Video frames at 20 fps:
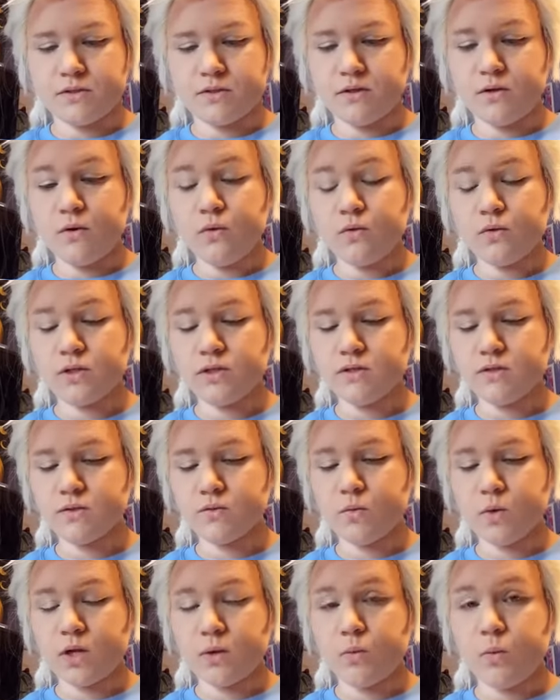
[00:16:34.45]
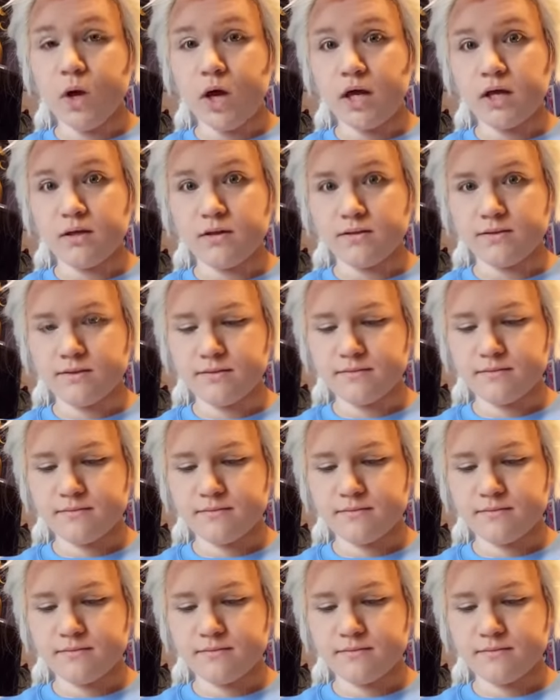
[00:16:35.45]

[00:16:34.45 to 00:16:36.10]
oh, this is Wet n Wild.